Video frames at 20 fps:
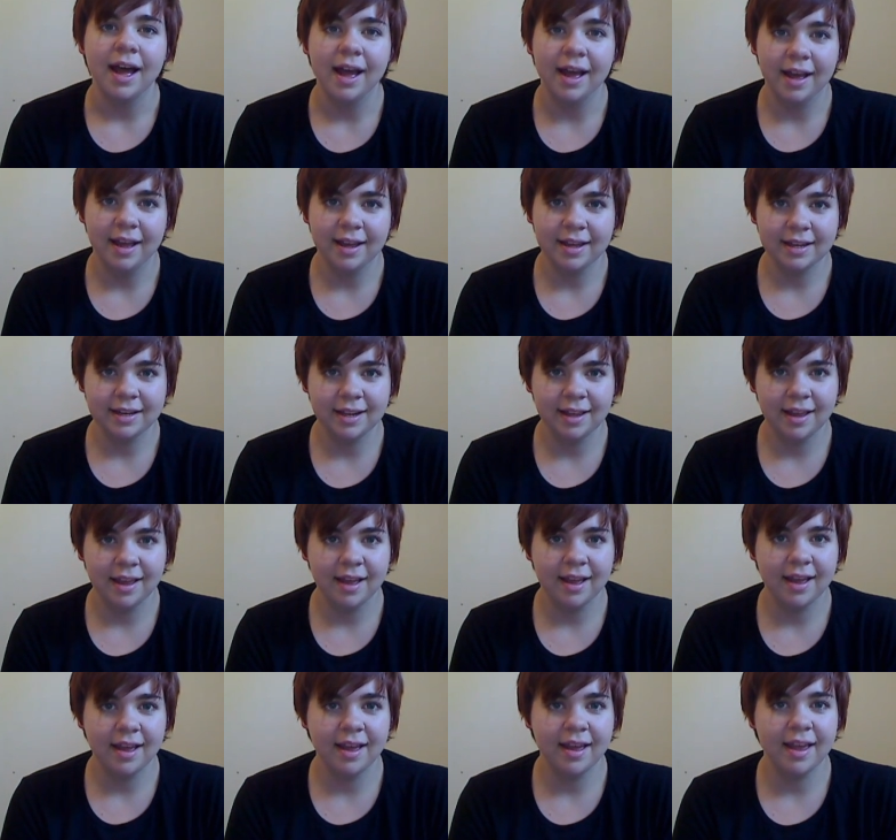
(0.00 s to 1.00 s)
I
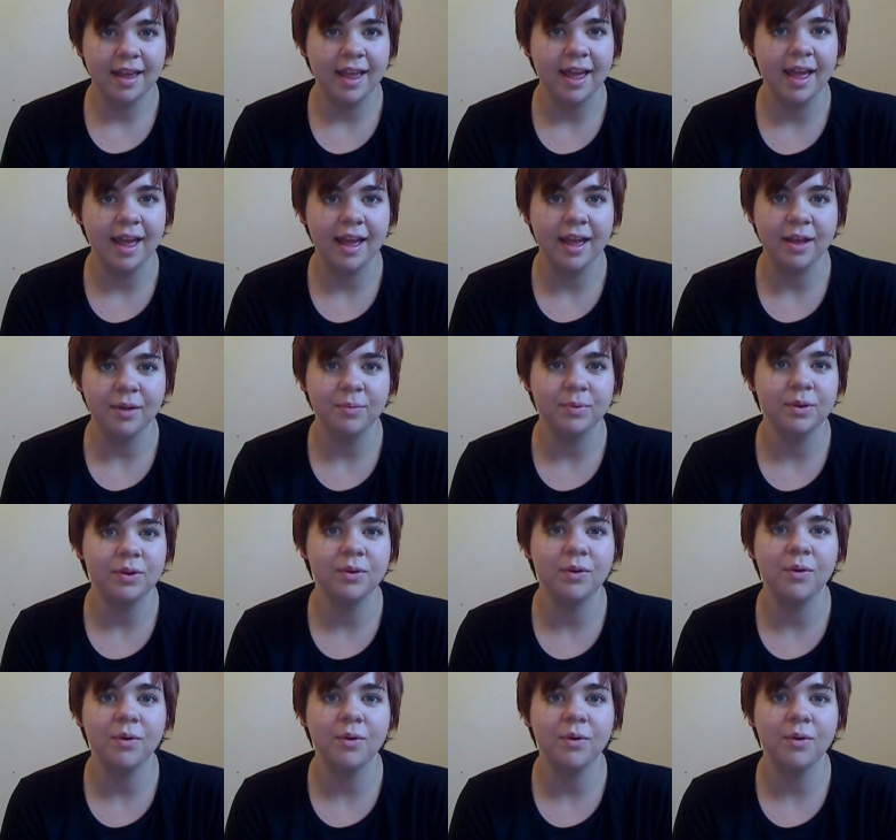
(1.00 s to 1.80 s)
die happy